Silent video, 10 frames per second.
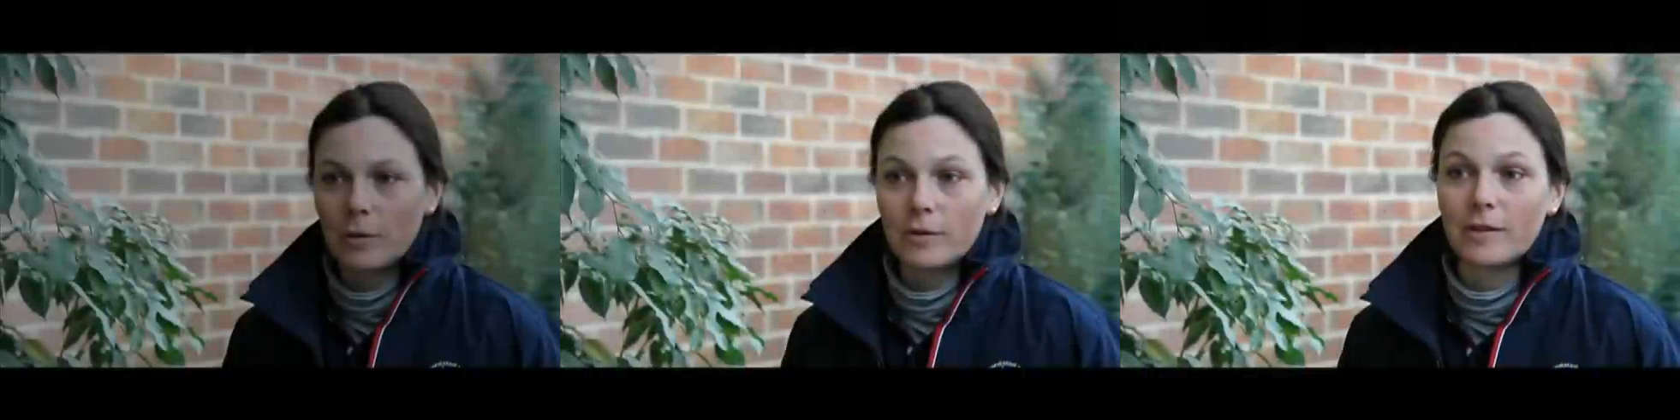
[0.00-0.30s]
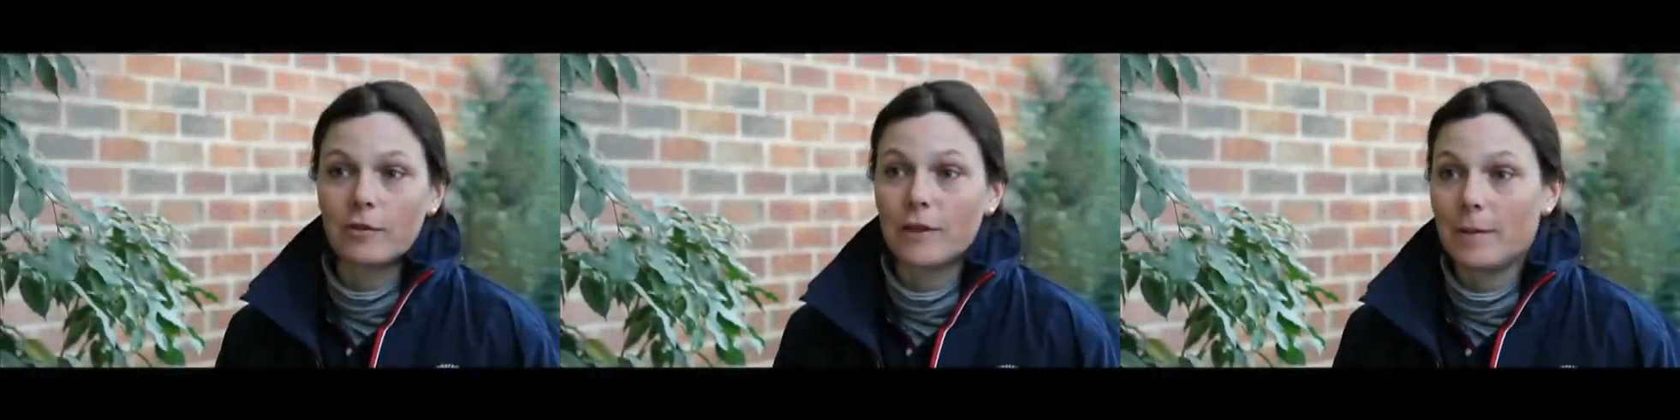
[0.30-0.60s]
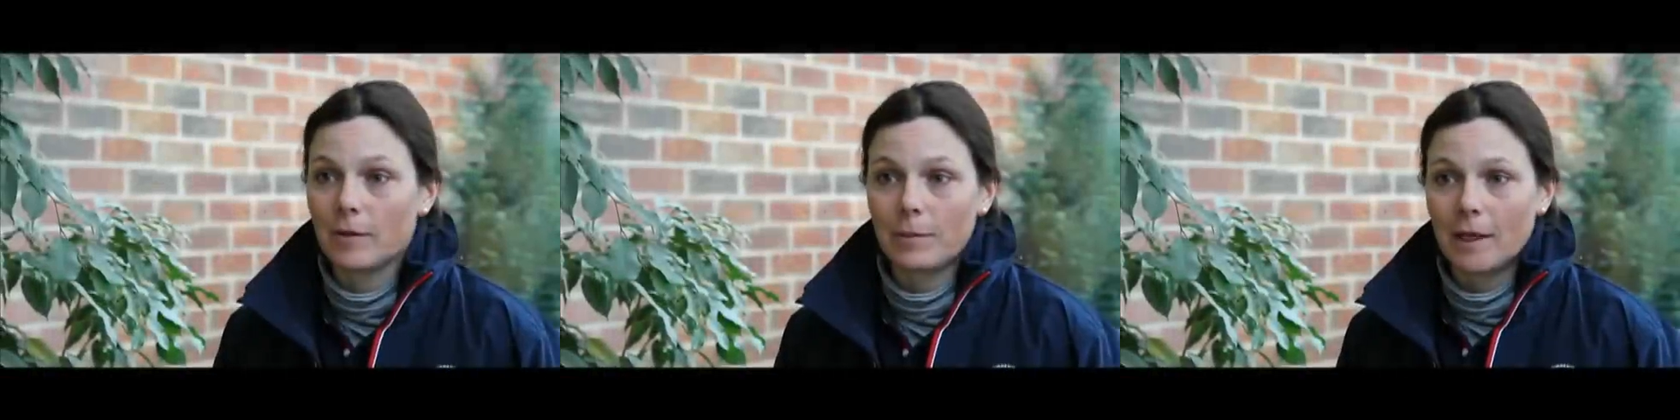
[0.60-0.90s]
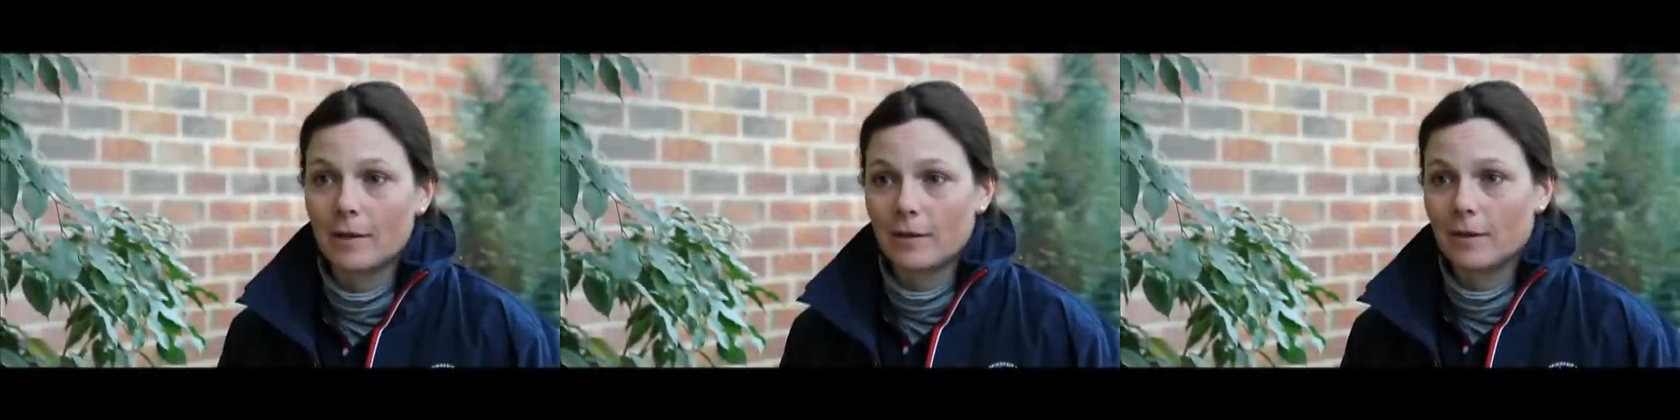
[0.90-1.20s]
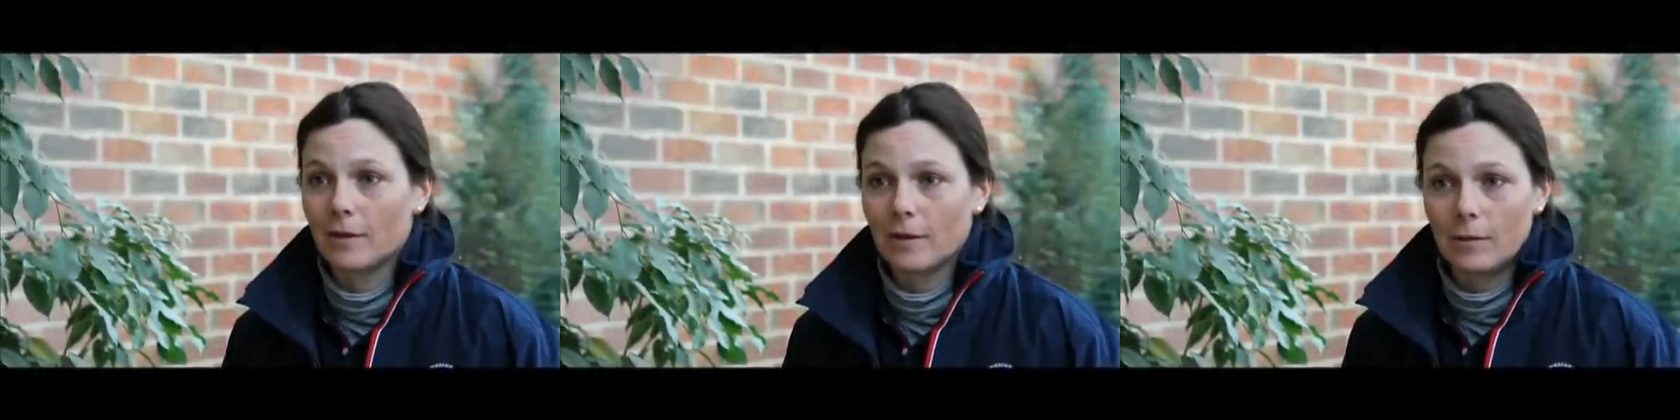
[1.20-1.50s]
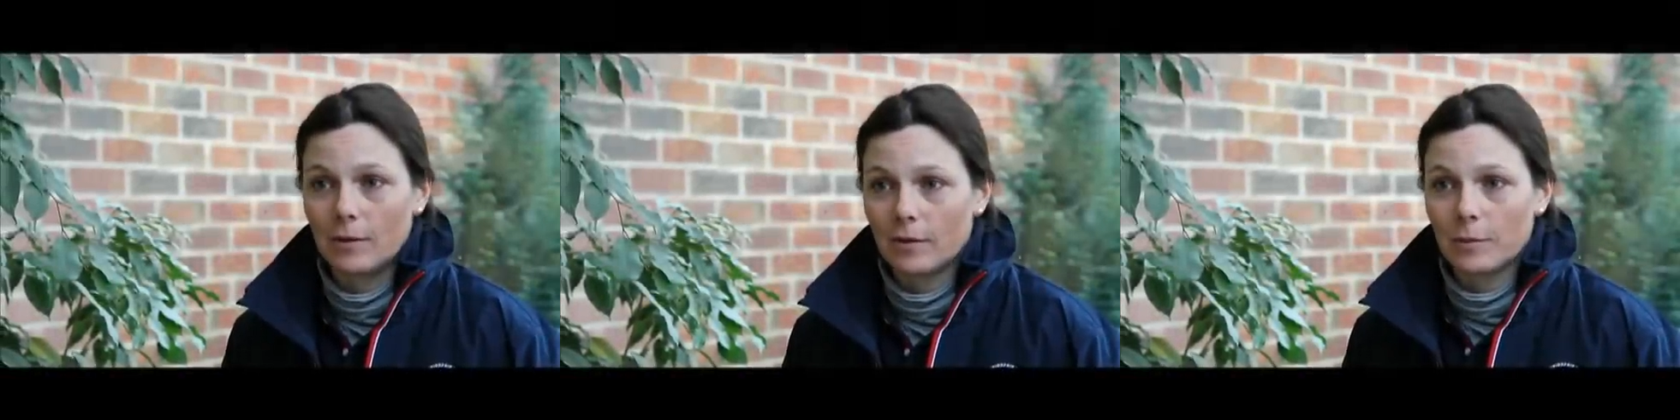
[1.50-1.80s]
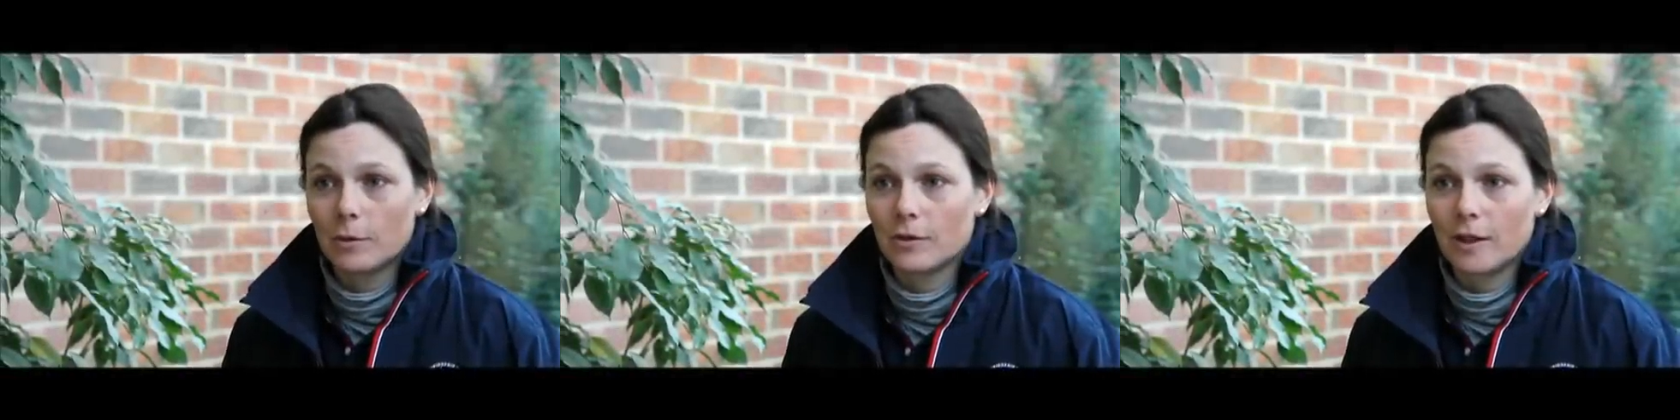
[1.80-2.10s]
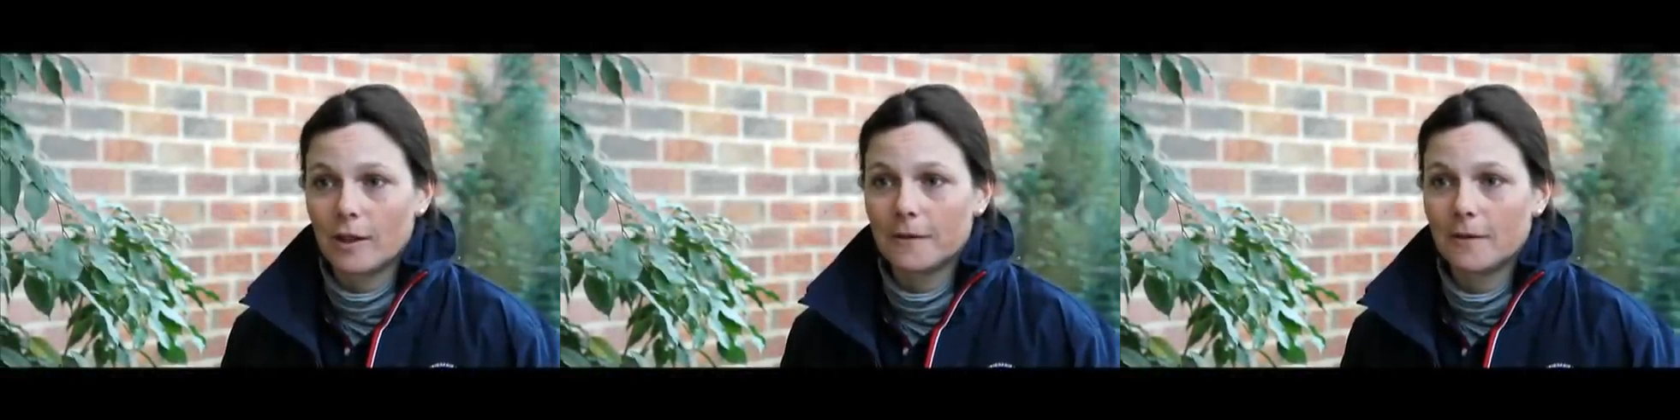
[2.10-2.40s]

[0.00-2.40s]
what I've dreamed about since I was a small child,